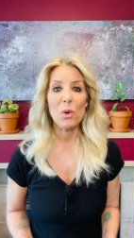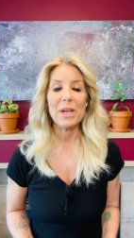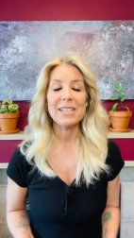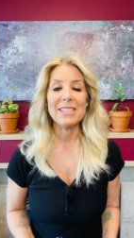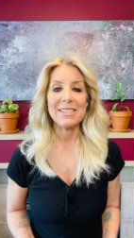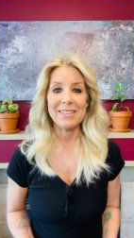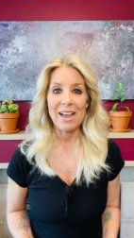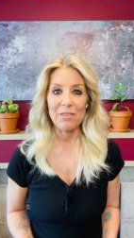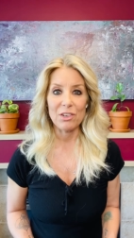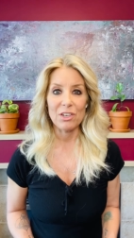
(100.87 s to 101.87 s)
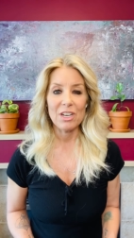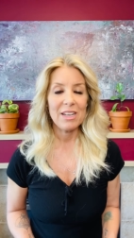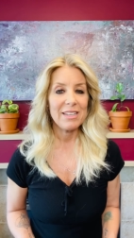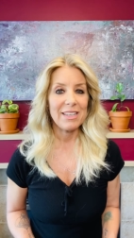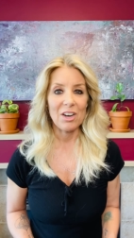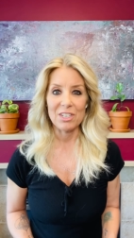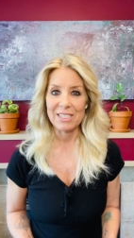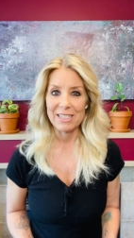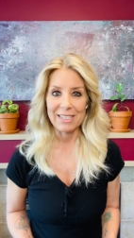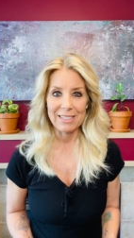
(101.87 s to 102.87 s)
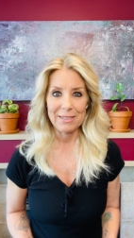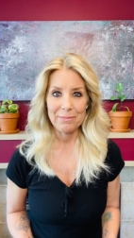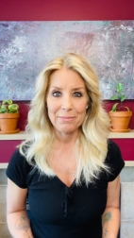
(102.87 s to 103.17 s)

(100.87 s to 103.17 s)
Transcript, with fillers: is never guaranteed.